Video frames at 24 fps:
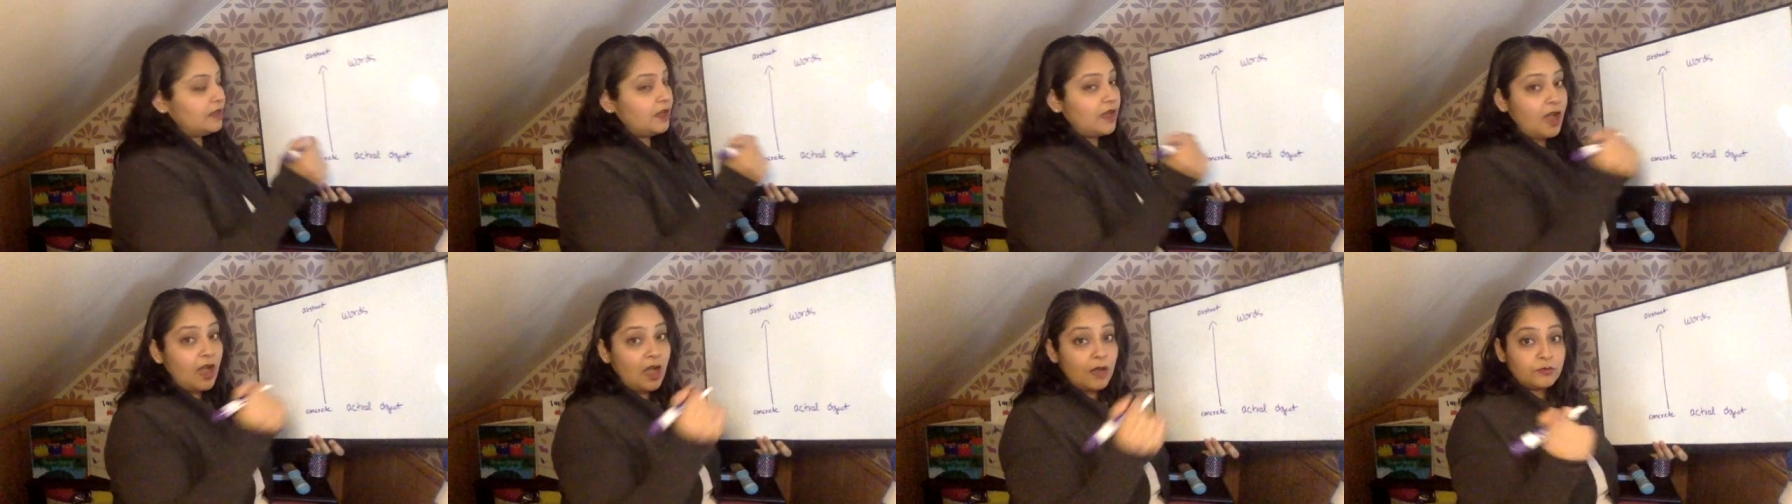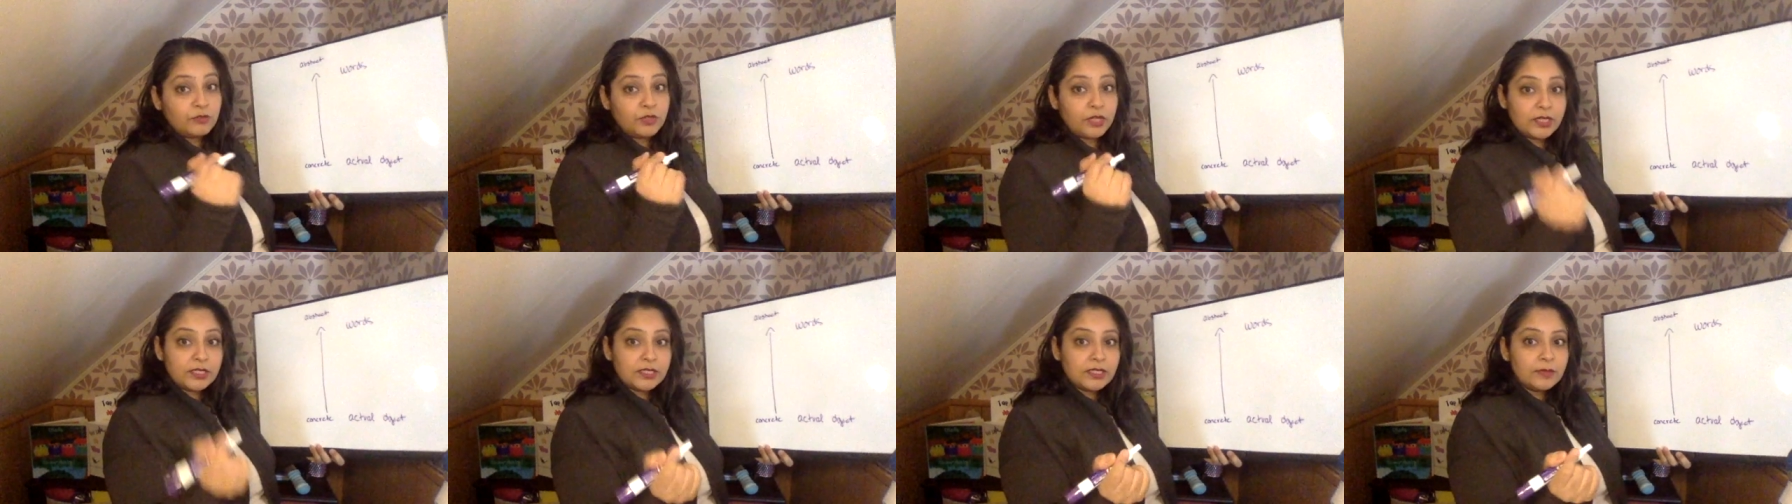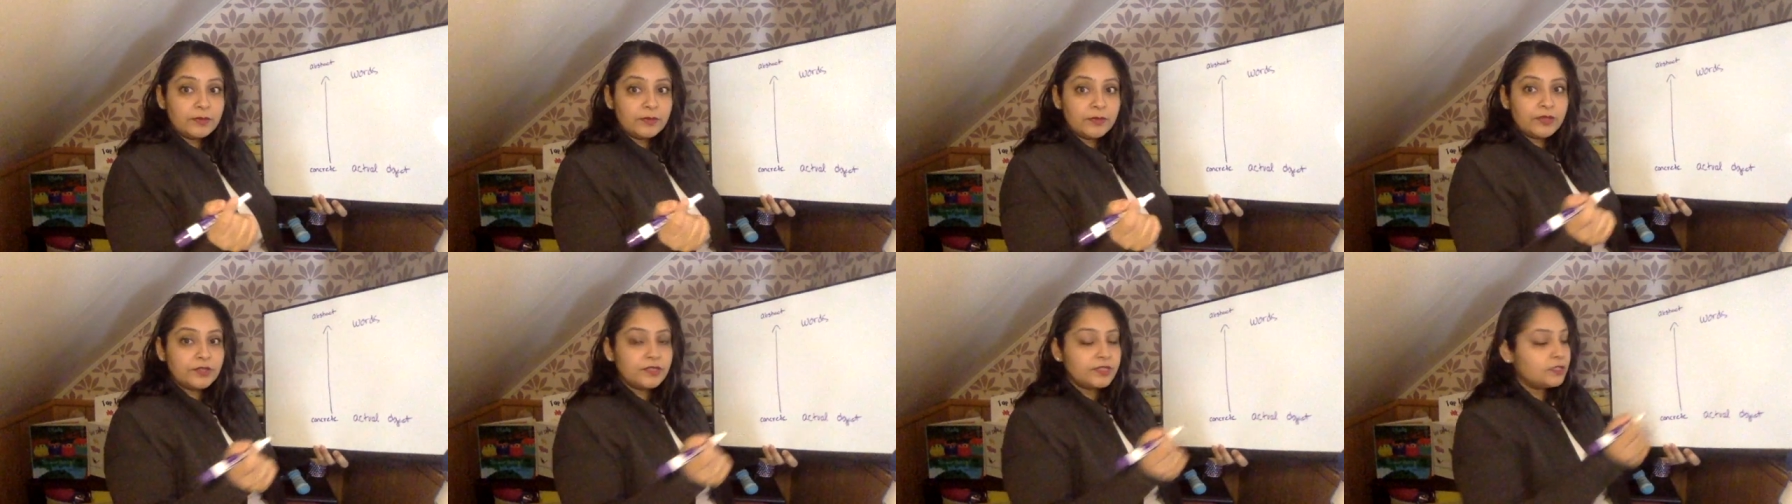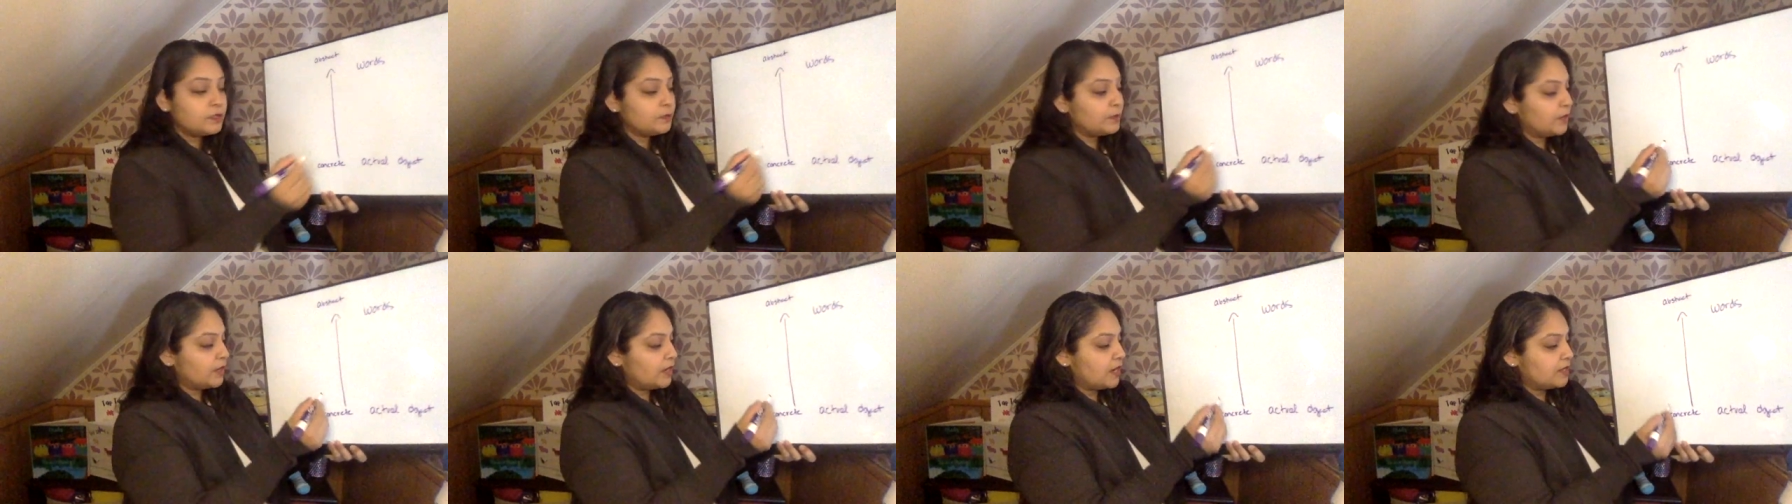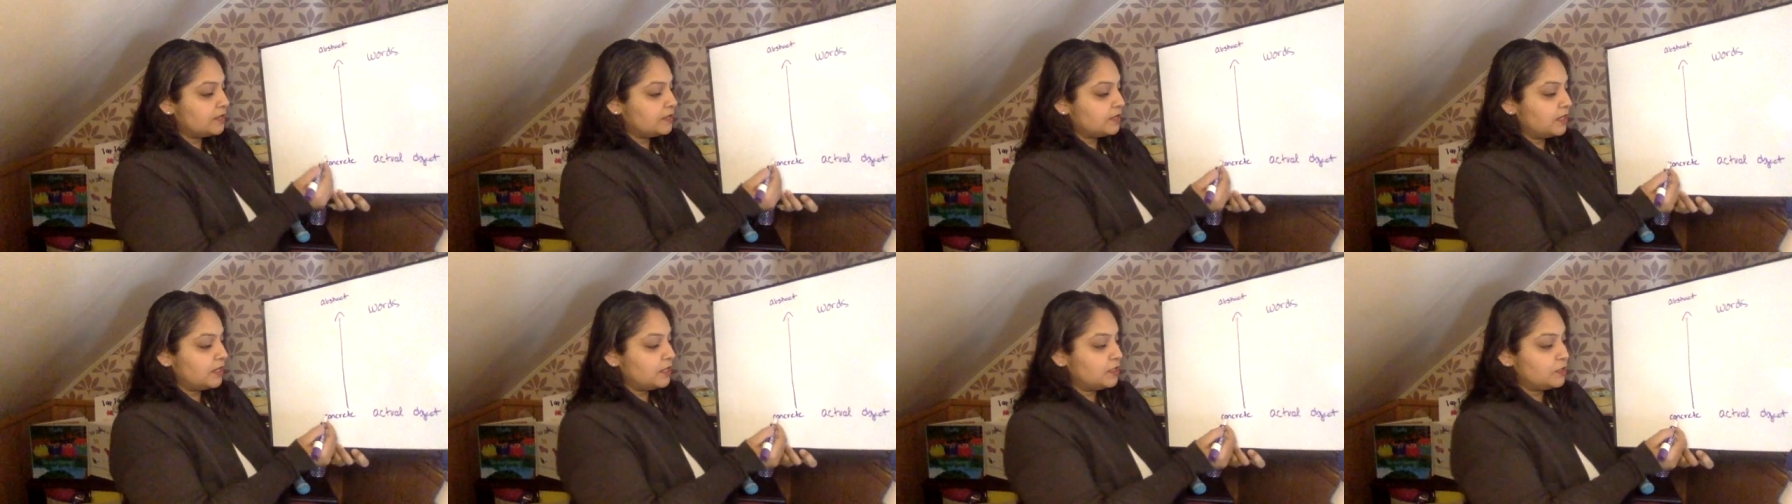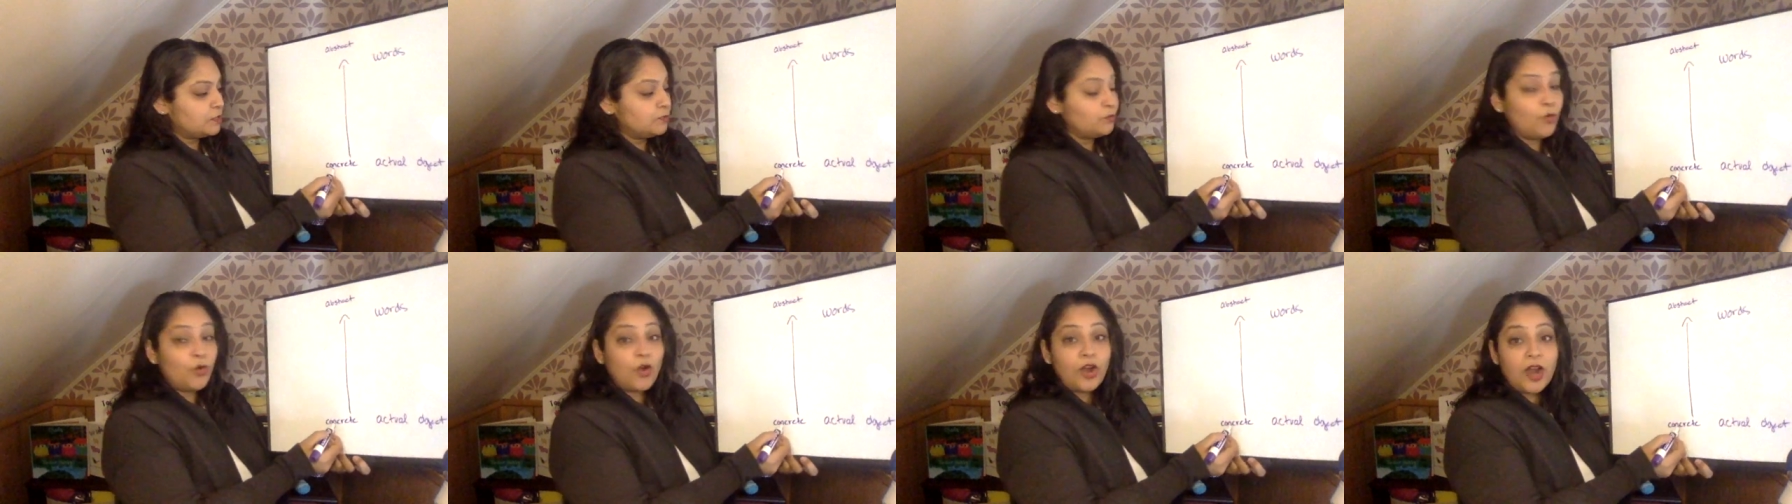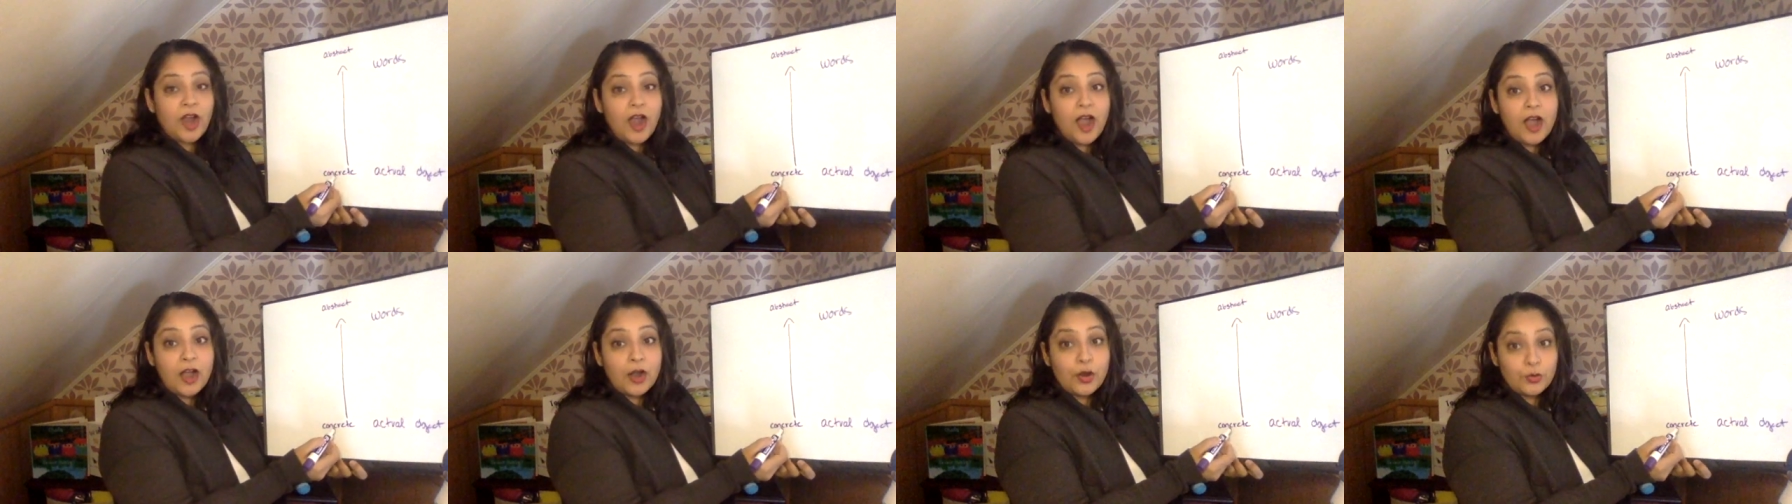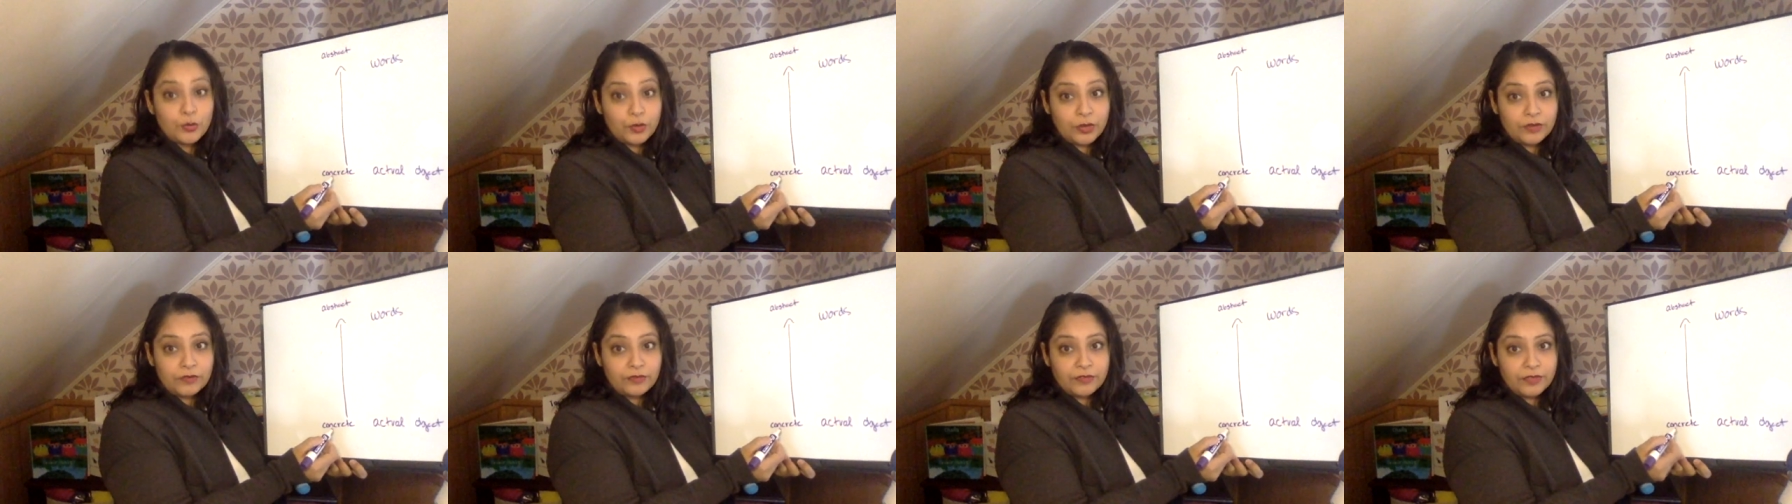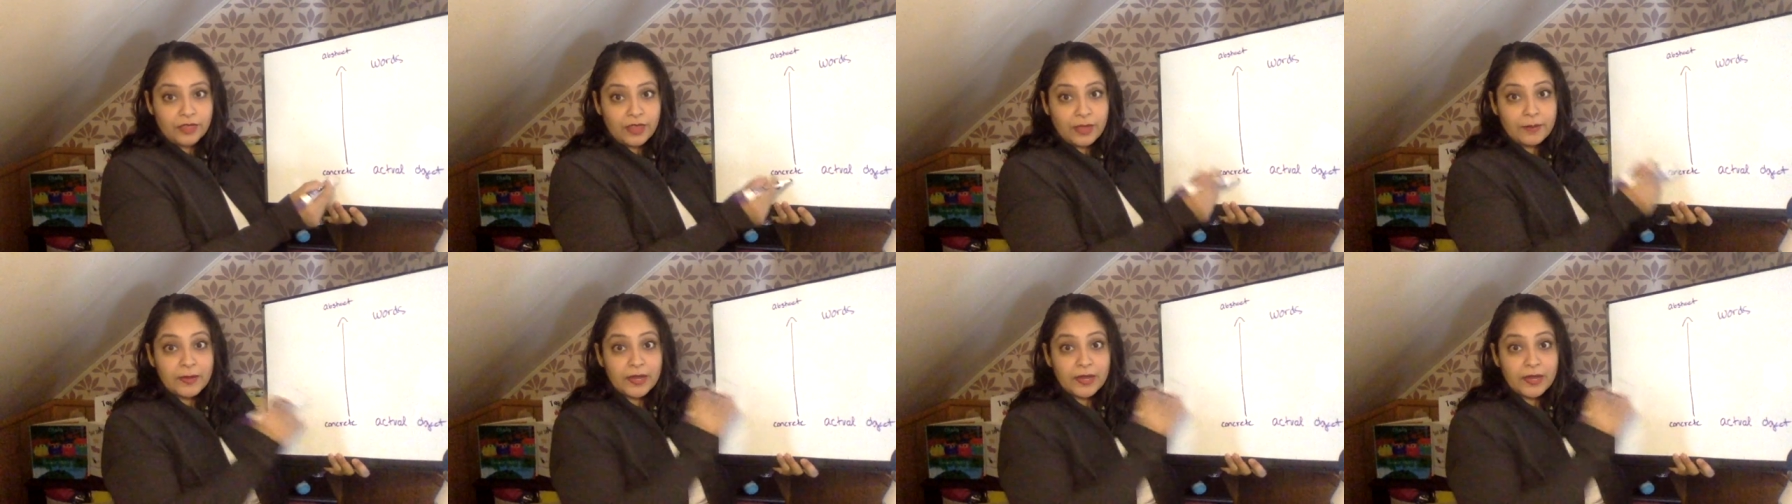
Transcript: object symbols is because it's more concrete for them.